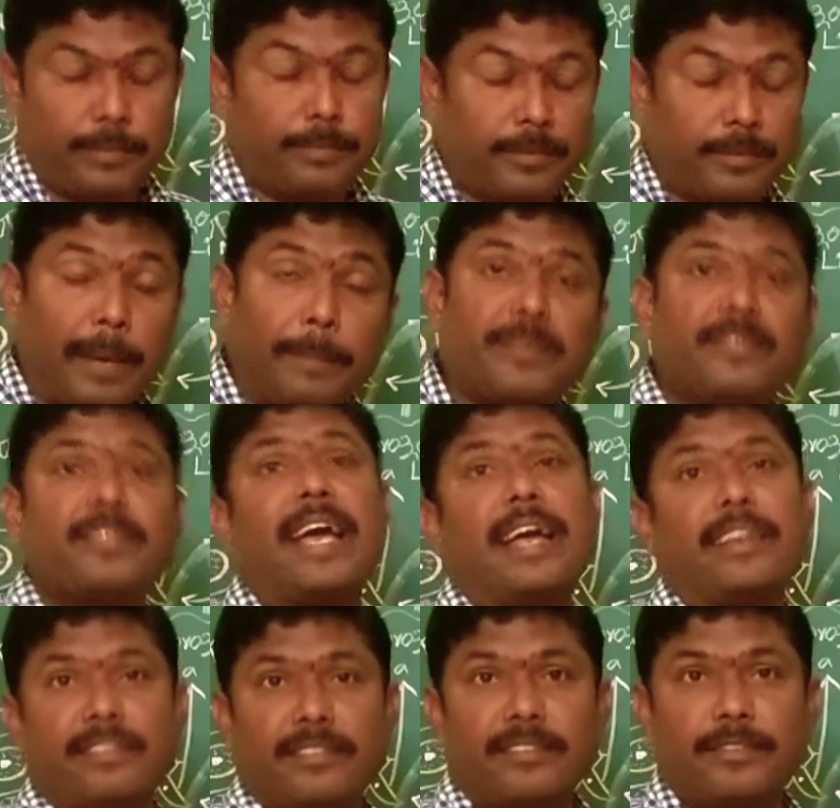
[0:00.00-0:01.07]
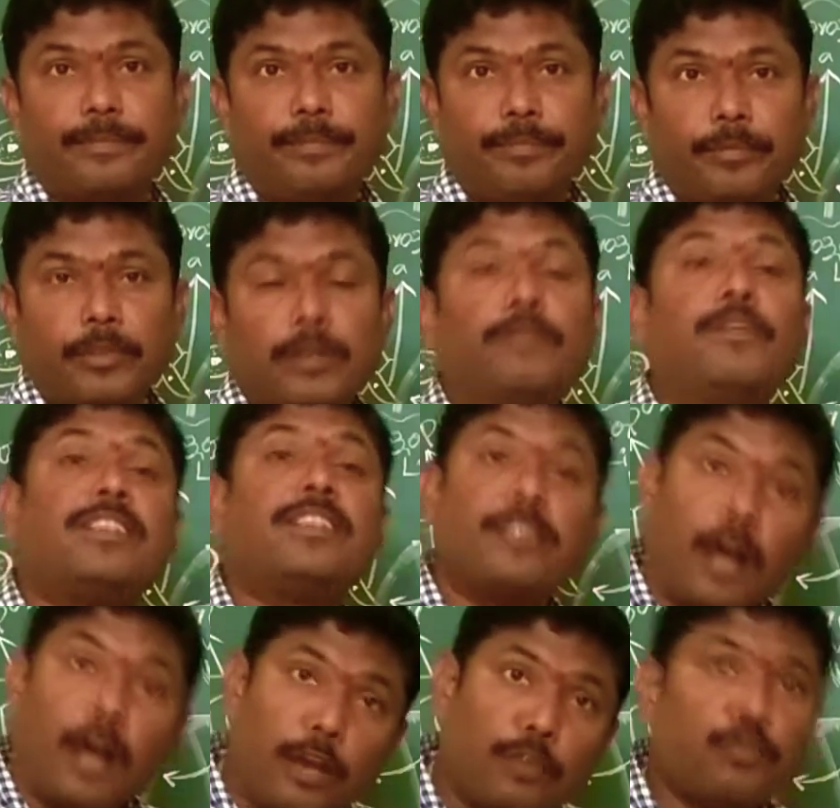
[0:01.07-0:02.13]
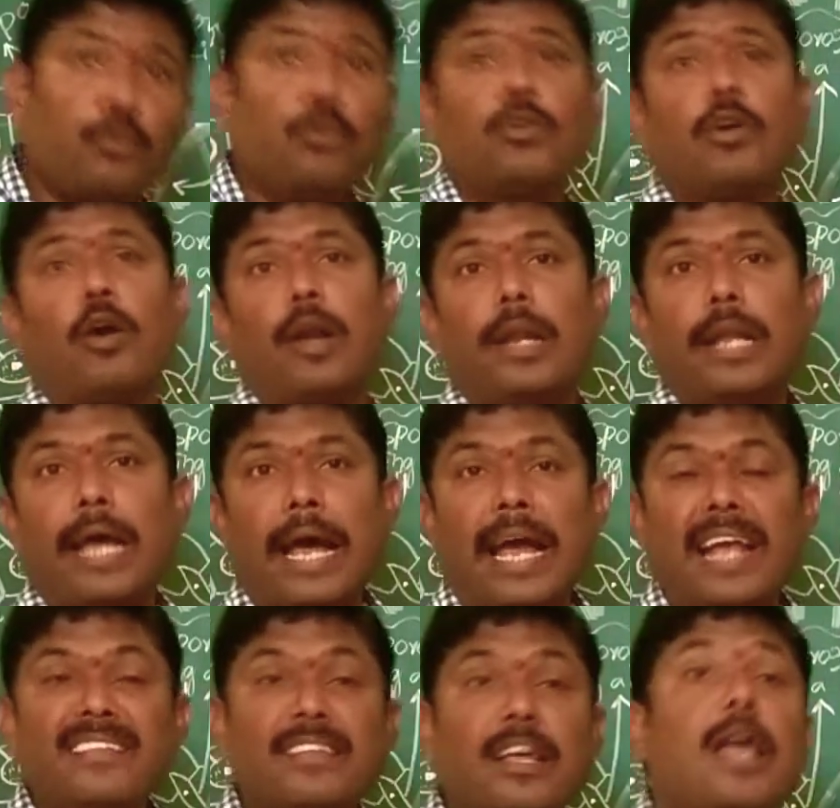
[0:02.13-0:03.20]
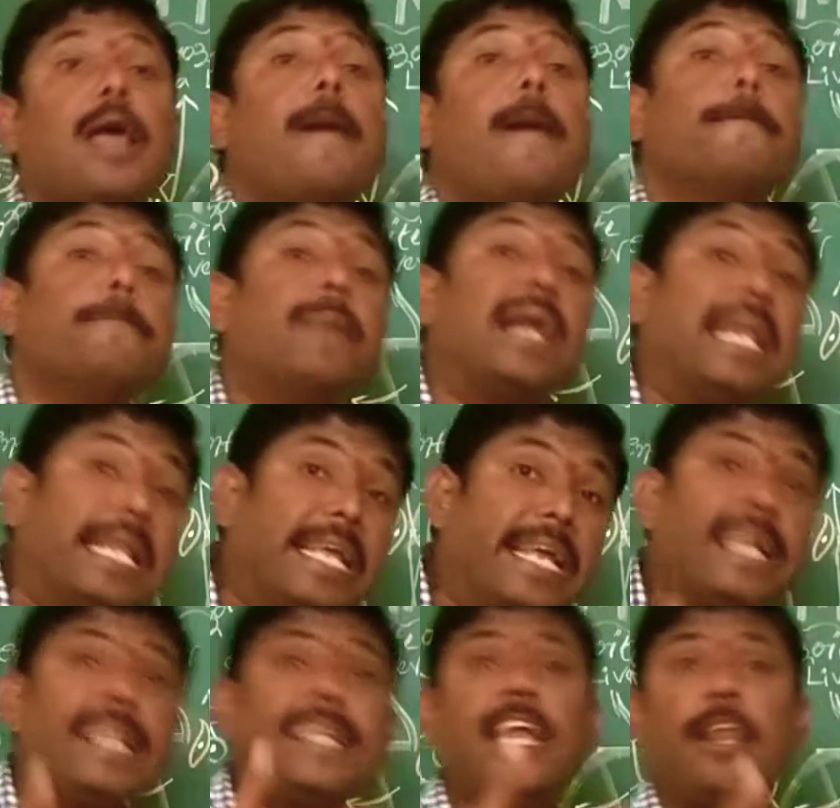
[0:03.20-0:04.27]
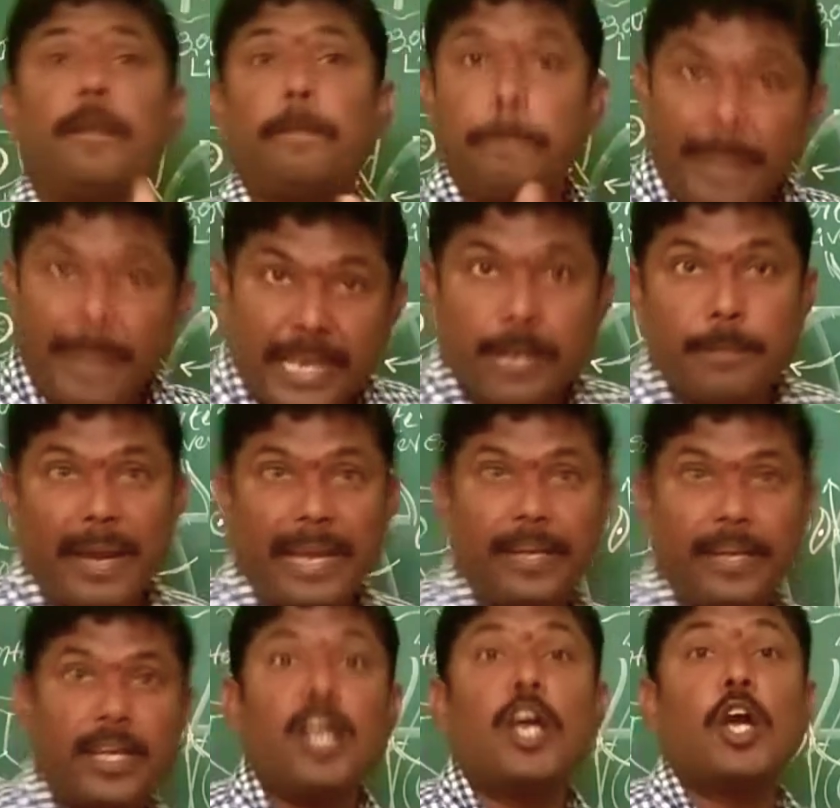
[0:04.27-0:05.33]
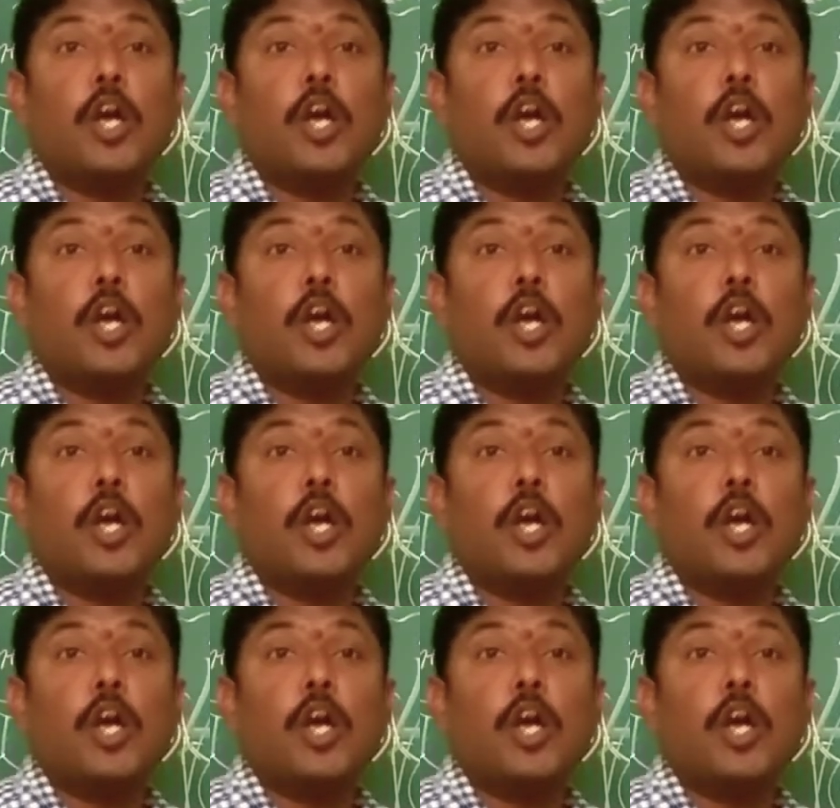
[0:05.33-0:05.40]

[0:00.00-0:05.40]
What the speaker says: substance which is also called as malarial pigment